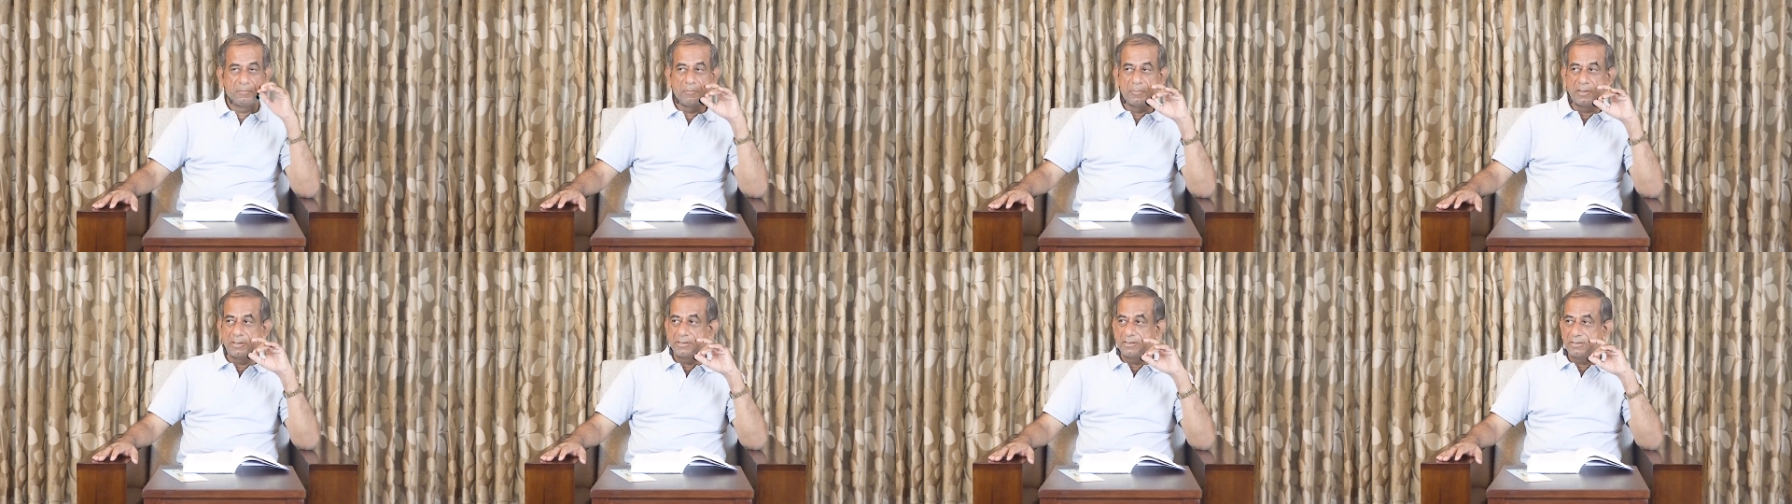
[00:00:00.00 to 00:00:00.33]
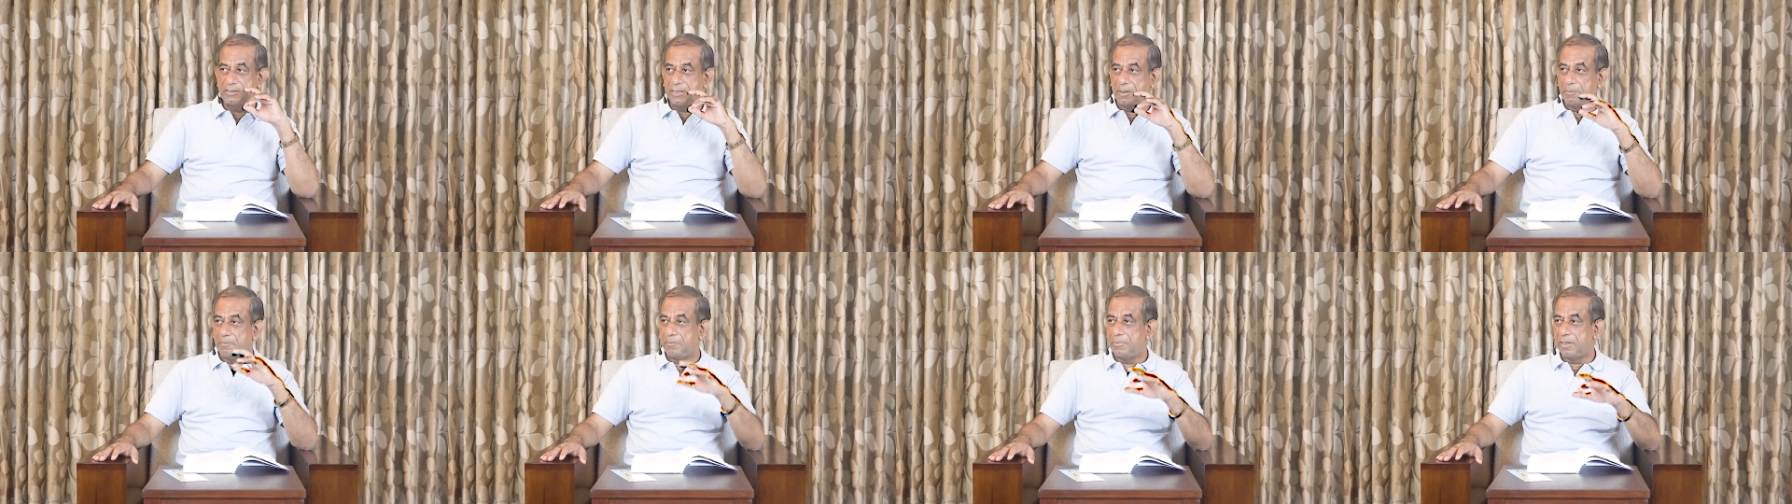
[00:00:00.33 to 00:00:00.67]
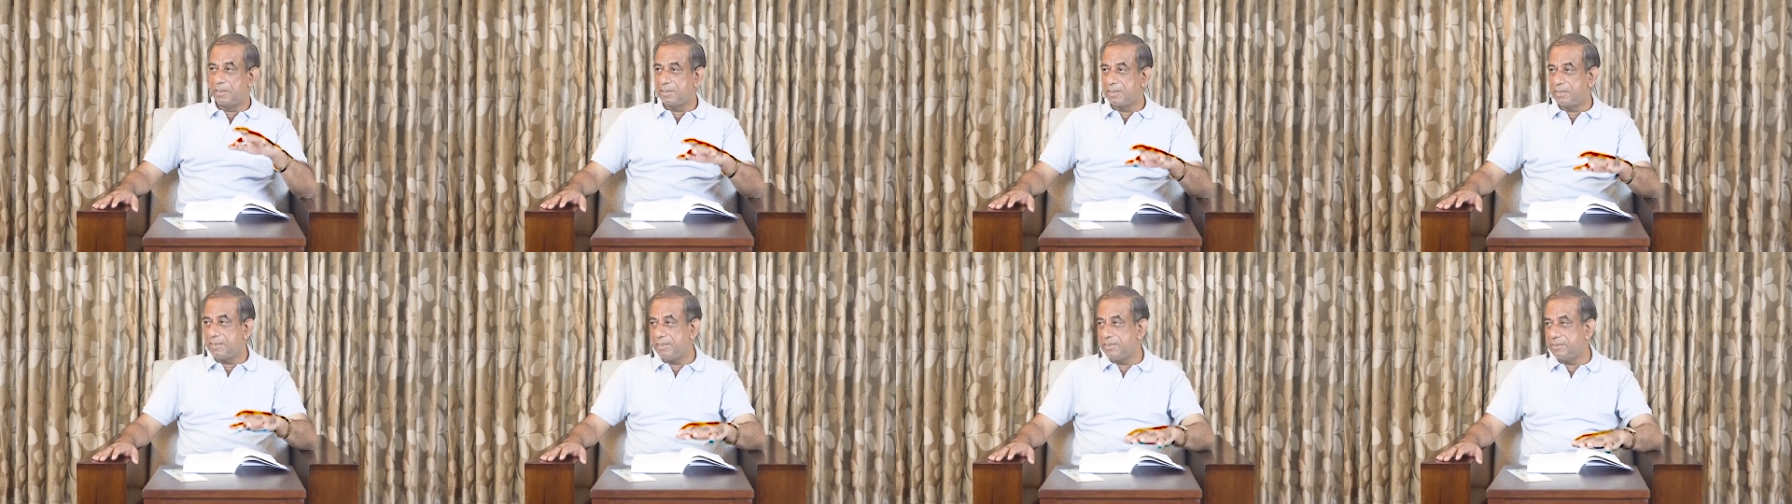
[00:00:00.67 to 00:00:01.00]
But some
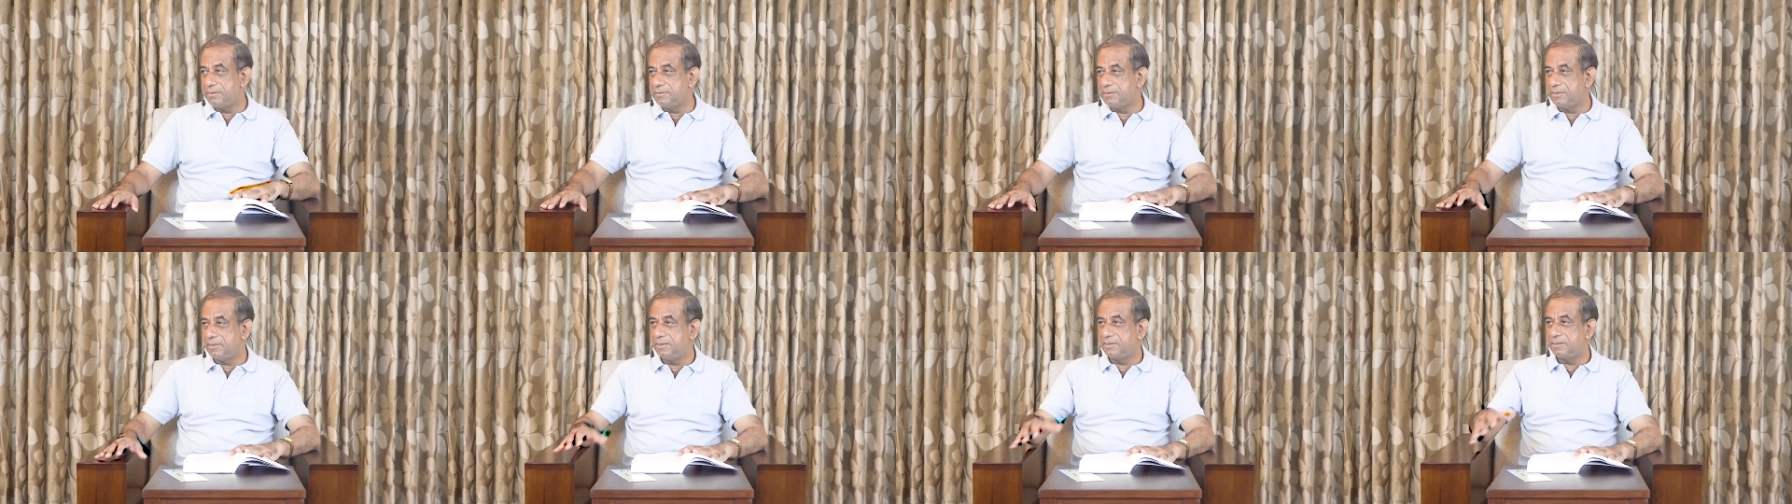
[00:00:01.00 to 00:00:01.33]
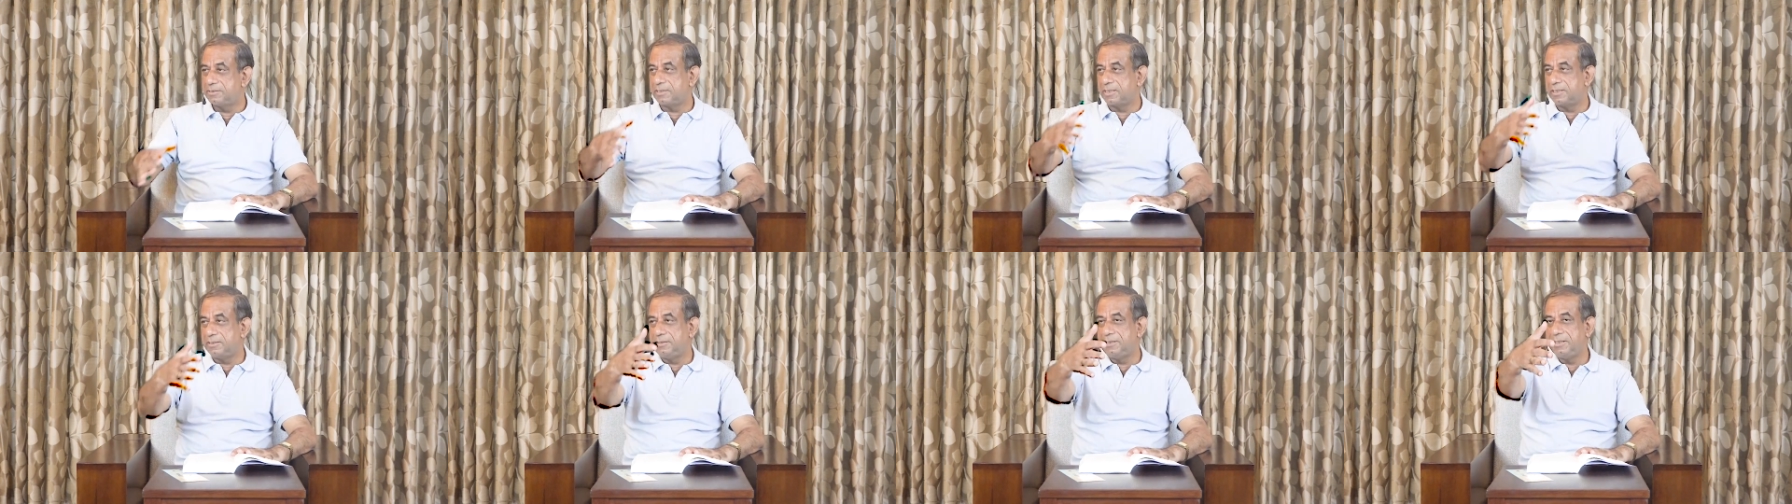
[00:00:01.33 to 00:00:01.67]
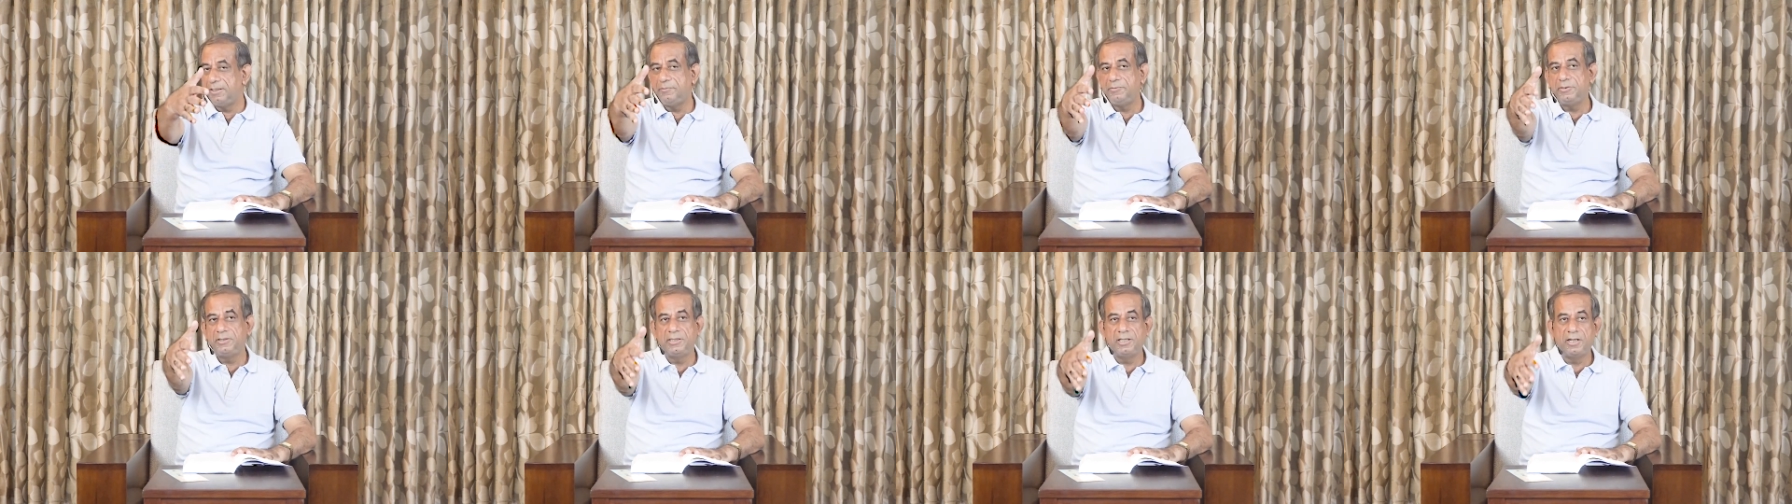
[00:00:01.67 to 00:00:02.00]
monkeys did a
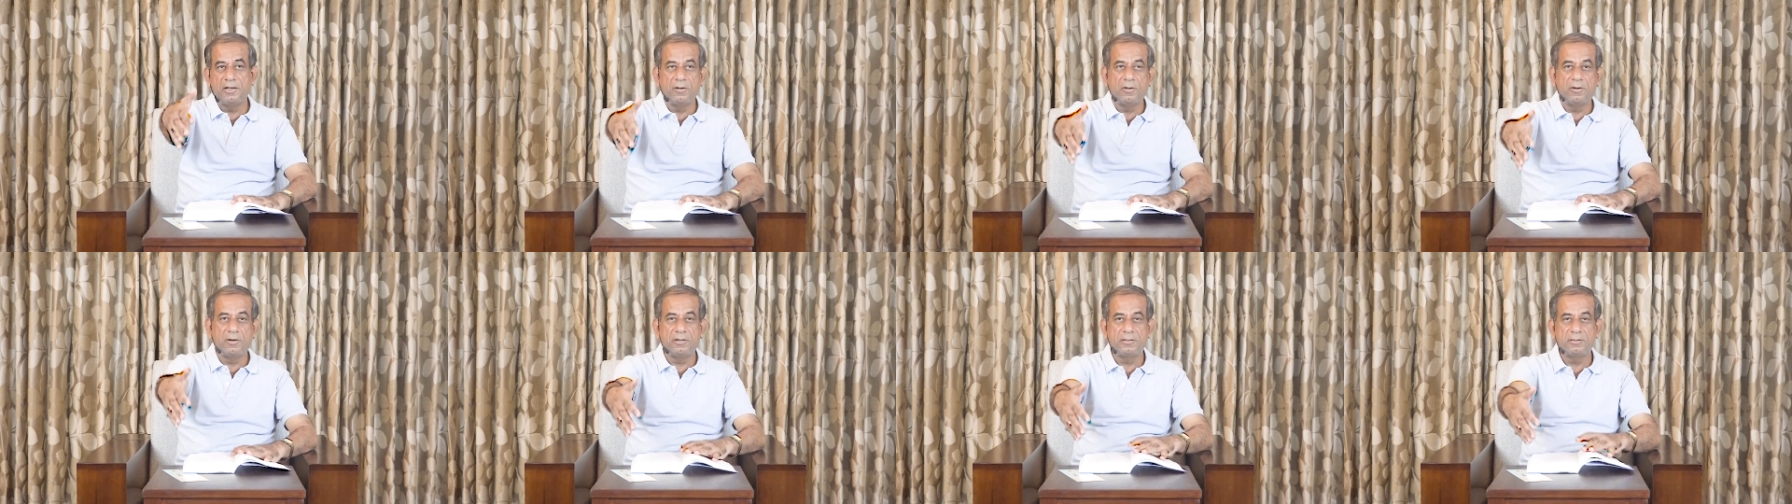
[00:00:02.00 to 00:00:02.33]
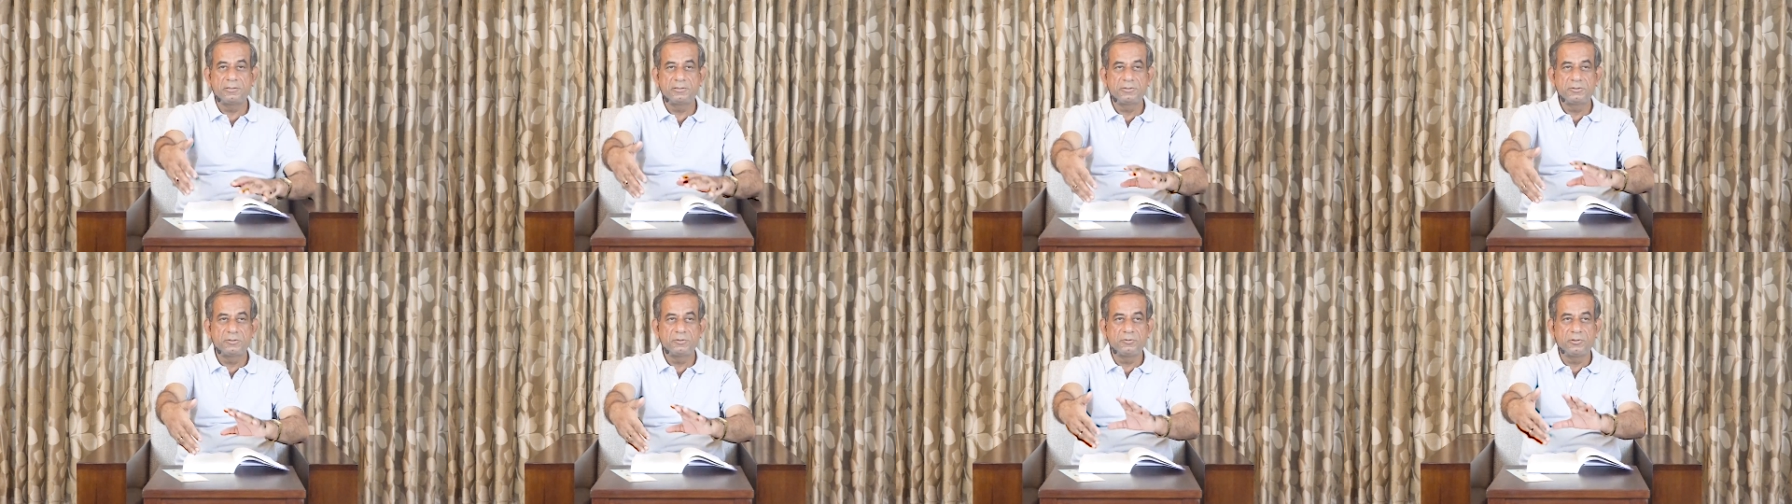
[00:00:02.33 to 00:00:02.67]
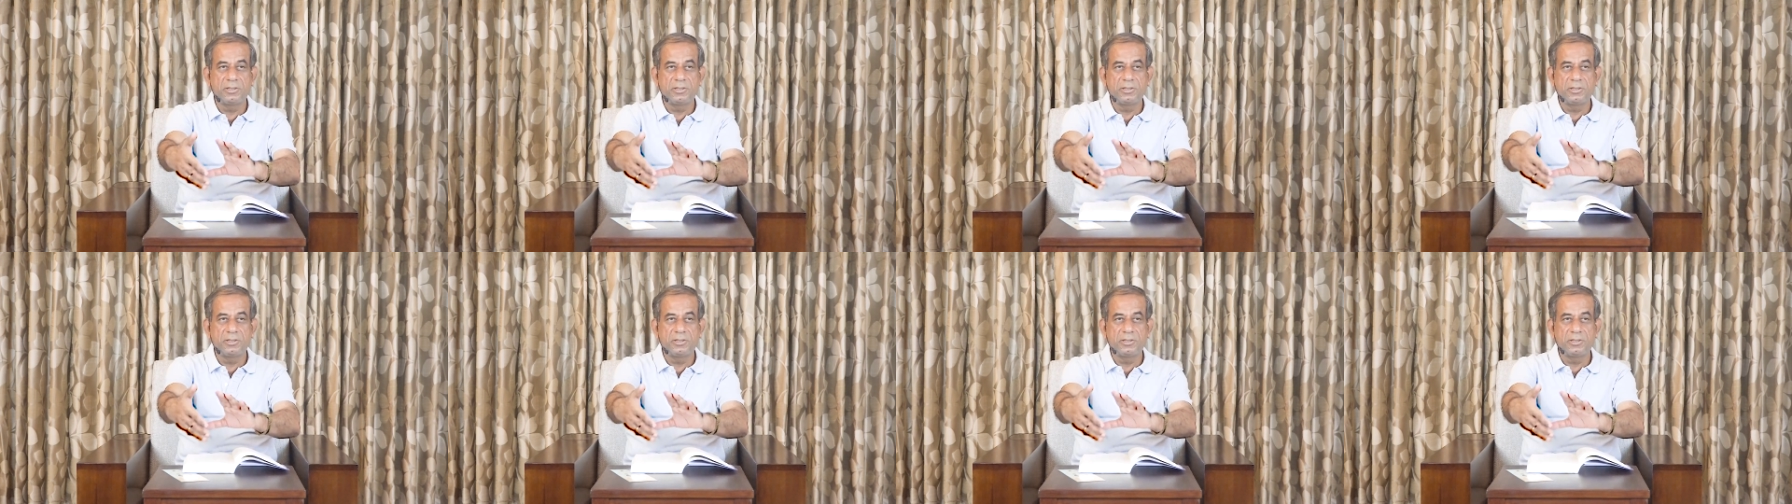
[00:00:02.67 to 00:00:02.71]
sandhi with the Lord.